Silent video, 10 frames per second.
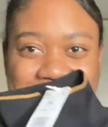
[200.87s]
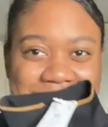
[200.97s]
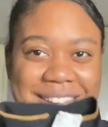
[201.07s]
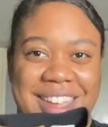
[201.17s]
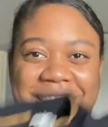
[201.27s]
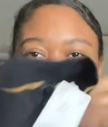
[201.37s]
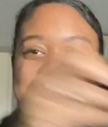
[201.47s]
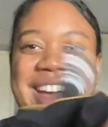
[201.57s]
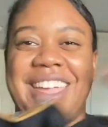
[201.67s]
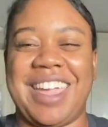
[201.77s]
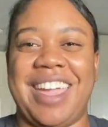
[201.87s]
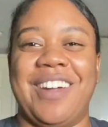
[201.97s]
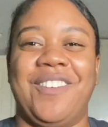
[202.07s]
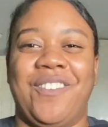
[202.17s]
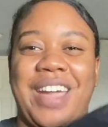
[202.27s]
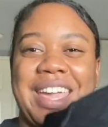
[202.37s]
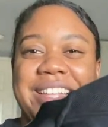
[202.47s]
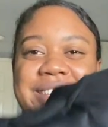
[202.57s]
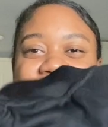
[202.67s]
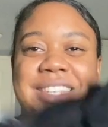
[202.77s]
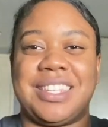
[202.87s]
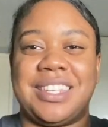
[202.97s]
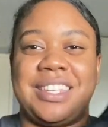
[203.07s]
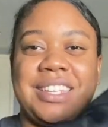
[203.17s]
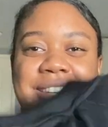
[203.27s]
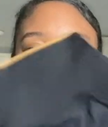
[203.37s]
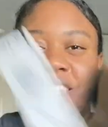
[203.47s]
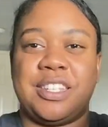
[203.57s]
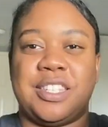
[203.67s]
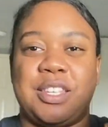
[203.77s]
And I can't wait to